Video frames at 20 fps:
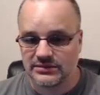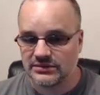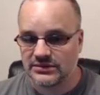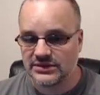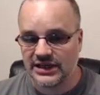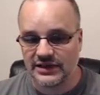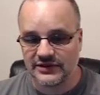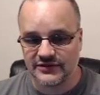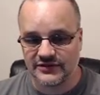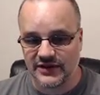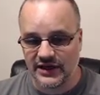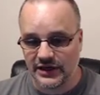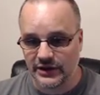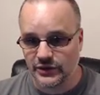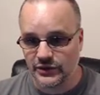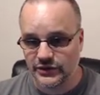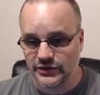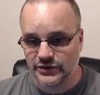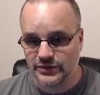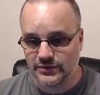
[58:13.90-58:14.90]
get
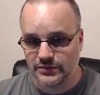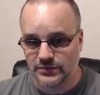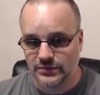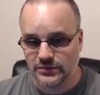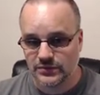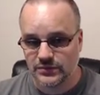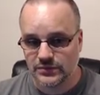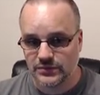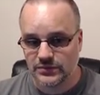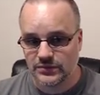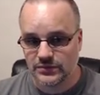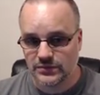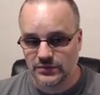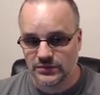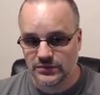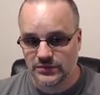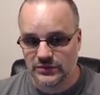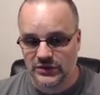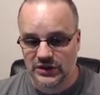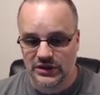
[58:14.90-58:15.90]
files.
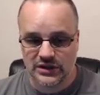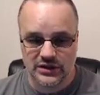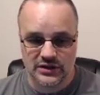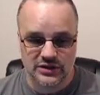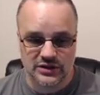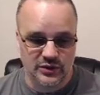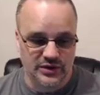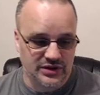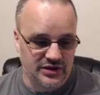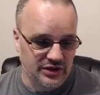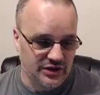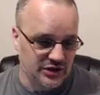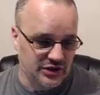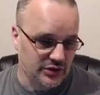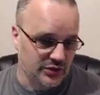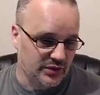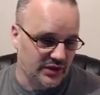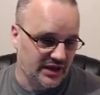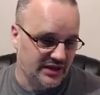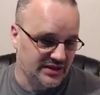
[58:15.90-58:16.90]
So what it's going to
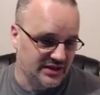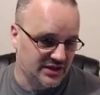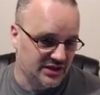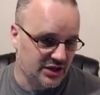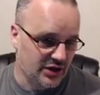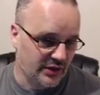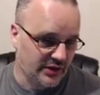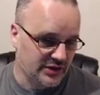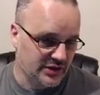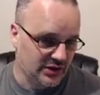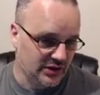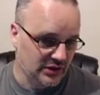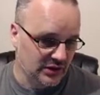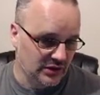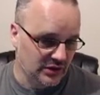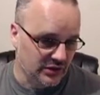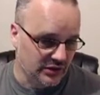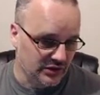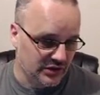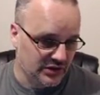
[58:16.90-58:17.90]
do is it's going to
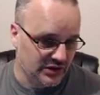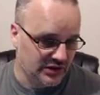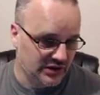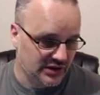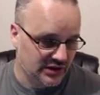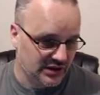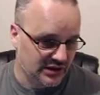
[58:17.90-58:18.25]
look